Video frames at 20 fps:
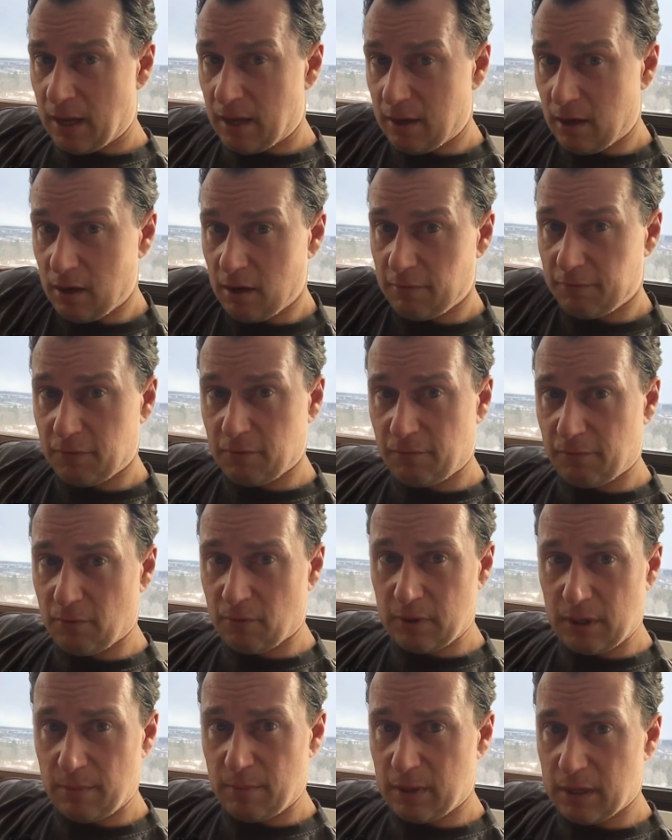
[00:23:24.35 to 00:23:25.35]
I got off the
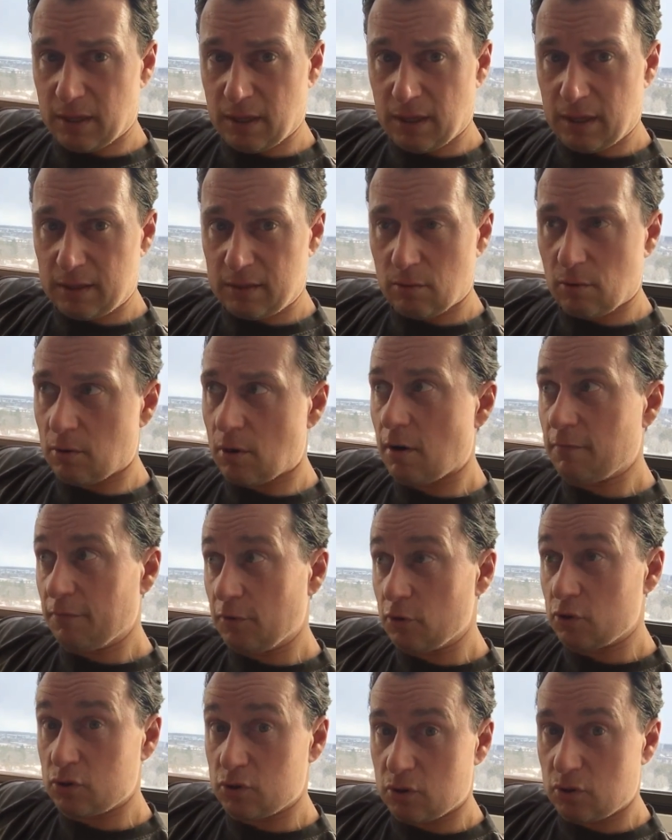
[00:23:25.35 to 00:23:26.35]
phone at midnight, or off
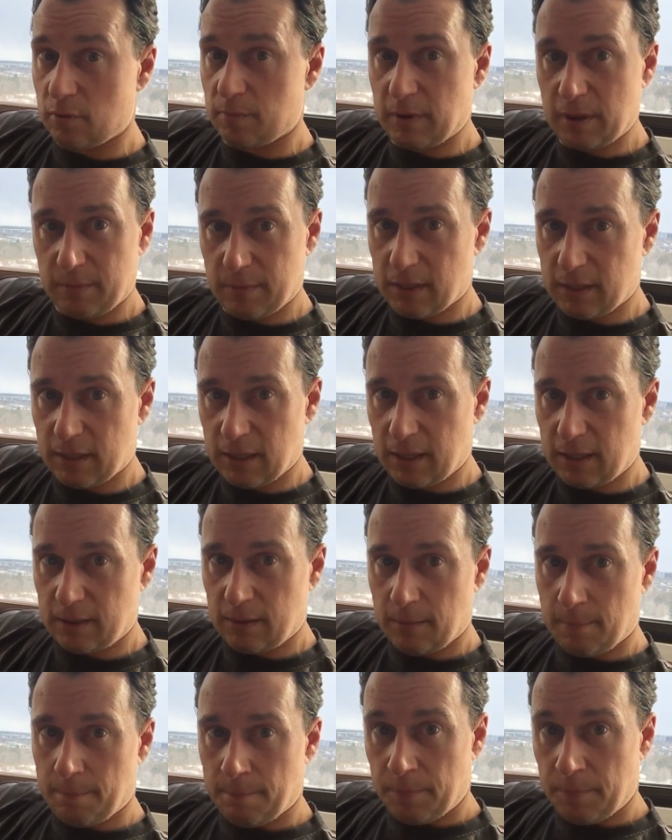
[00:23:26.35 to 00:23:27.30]
the Zoom at midnight.